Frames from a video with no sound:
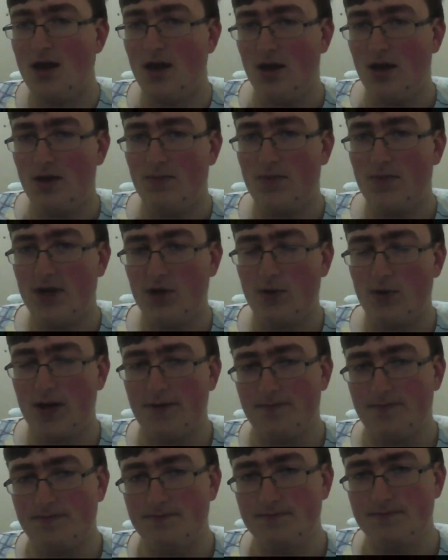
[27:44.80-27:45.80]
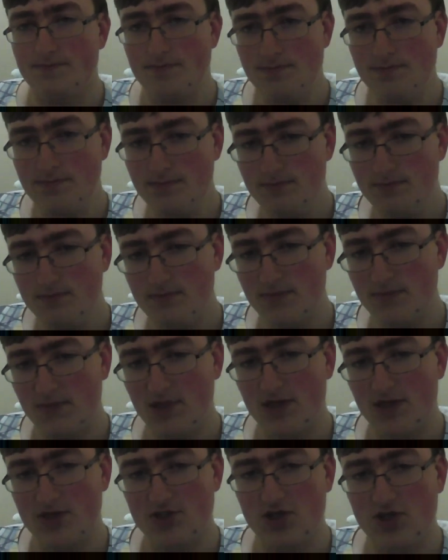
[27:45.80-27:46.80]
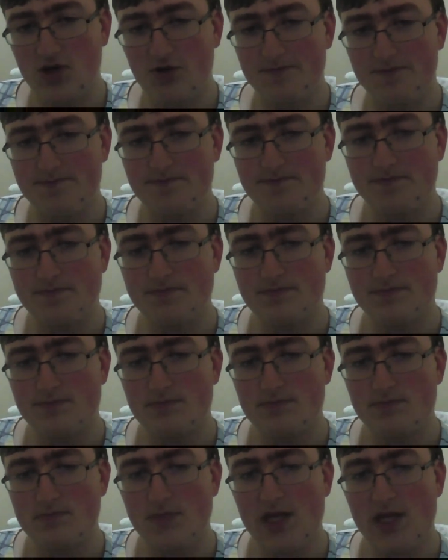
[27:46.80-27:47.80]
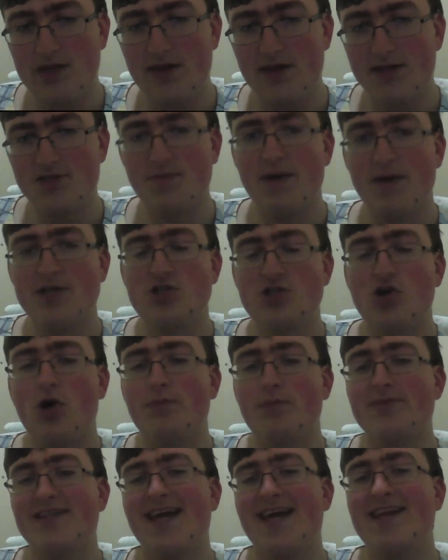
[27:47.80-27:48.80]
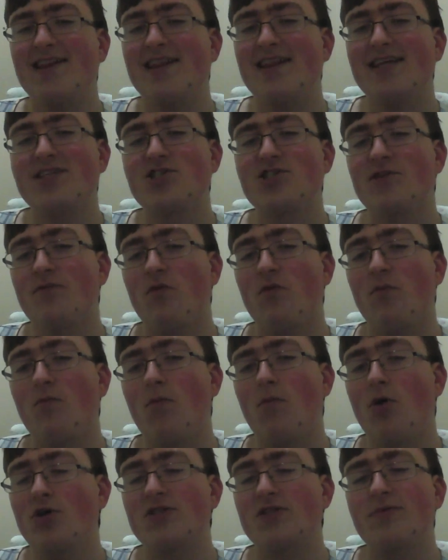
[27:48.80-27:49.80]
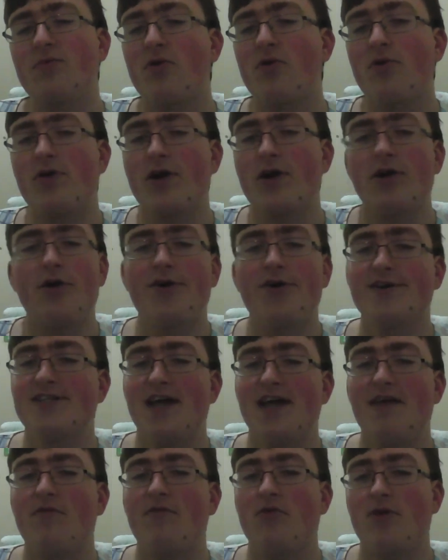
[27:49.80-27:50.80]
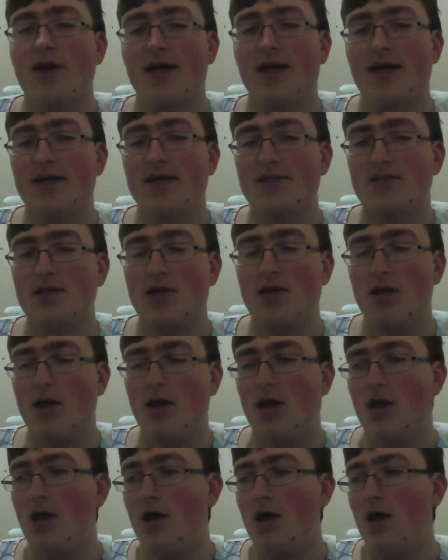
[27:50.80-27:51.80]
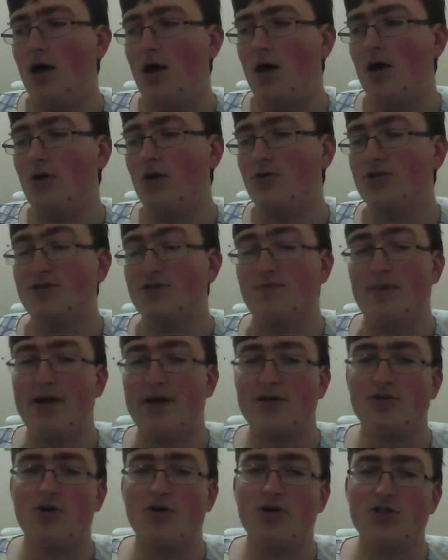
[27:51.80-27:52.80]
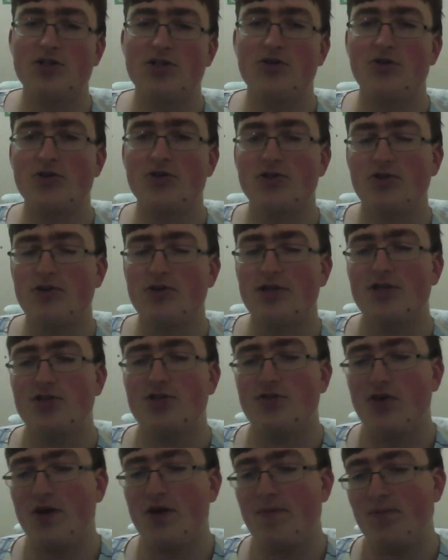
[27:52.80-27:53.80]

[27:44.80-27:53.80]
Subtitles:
But anyway, so that's my top 10 list of most broken cards ever, I guess. Or just best cards in Hearthstone history.